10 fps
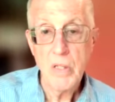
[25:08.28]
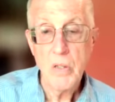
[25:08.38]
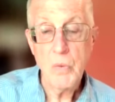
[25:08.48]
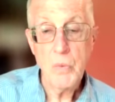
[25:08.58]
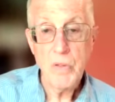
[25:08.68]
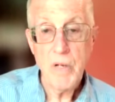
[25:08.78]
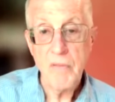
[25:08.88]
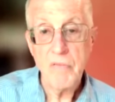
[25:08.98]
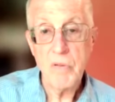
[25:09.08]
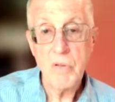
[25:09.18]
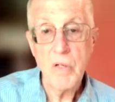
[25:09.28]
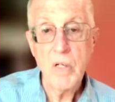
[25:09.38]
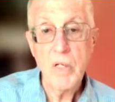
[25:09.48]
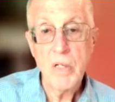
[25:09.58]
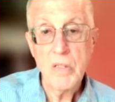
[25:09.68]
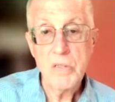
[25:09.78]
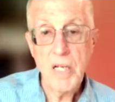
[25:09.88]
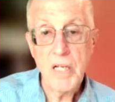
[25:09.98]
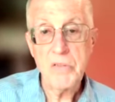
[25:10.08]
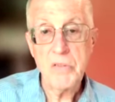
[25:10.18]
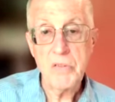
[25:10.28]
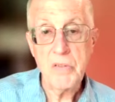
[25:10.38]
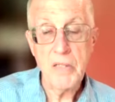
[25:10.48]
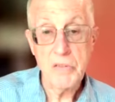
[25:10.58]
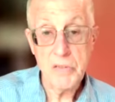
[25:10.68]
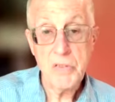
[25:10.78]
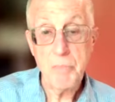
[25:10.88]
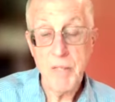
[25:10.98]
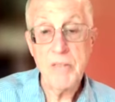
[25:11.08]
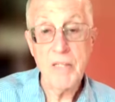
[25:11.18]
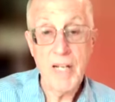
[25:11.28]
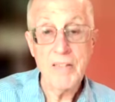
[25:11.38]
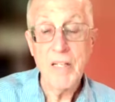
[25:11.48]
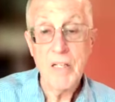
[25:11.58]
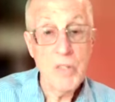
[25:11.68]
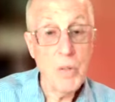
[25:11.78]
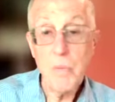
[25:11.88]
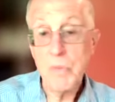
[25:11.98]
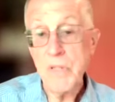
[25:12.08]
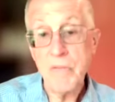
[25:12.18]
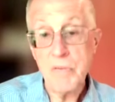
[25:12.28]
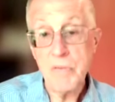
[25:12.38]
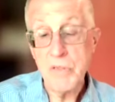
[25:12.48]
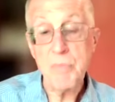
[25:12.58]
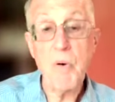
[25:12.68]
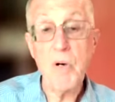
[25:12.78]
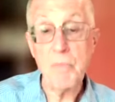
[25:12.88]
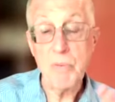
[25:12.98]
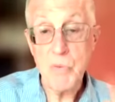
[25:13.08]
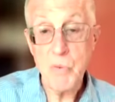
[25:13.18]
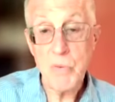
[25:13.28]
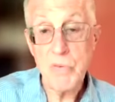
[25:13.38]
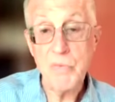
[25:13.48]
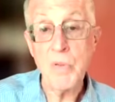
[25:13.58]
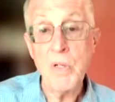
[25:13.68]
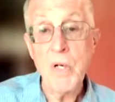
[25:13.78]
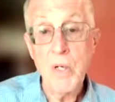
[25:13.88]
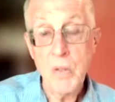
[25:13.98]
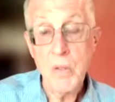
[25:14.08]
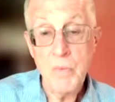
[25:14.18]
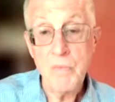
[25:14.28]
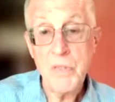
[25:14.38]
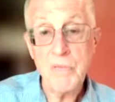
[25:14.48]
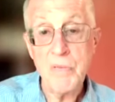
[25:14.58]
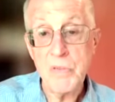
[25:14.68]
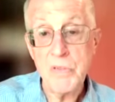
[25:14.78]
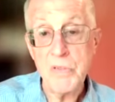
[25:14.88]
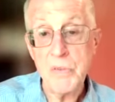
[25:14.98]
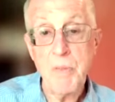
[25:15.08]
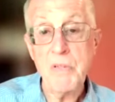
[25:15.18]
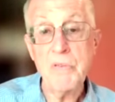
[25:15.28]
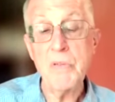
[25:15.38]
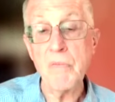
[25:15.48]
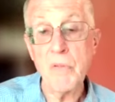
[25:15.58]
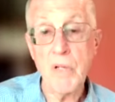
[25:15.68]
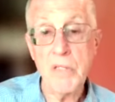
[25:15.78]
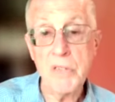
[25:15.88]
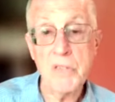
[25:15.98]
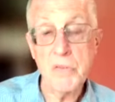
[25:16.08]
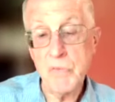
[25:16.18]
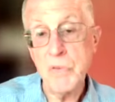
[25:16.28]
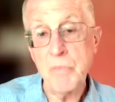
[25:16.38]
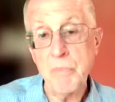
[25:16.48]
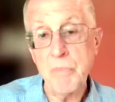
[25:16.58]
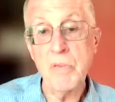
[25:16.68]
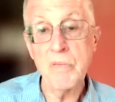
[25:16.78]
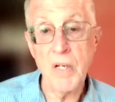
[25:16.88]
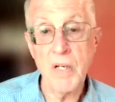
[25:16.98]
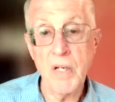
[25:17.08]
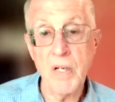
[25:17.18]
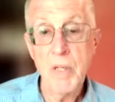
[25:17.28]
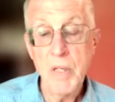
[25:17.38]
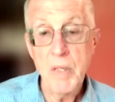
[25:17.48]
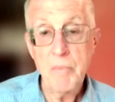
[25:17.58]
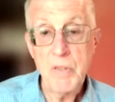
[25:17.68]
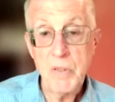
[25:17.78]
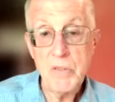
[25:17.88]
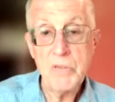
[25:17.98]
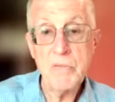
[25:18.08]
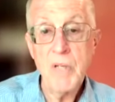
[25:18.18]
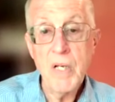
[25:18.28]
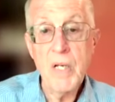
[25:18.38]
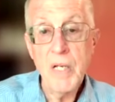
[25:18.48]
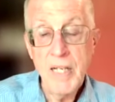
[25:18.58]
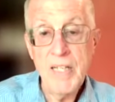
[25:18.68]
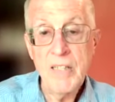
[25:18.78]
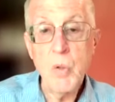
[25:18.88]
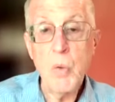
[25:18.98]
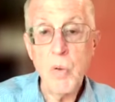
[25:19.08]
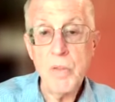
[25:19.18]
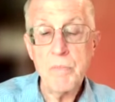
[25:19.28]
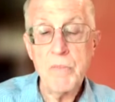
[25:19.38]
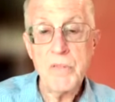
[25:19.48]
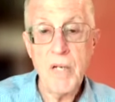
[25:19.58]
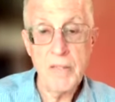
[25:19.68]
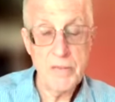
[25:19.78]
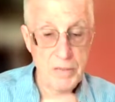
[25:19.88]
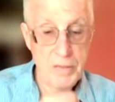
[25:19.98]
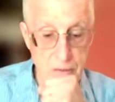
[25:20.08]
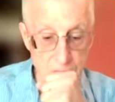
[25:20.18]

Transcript: who were ever sanctioned, that is suspended. No one was ever disbarred, but there were only 4 who suffered a suspension of their license for some period of time because of in-court misconduct.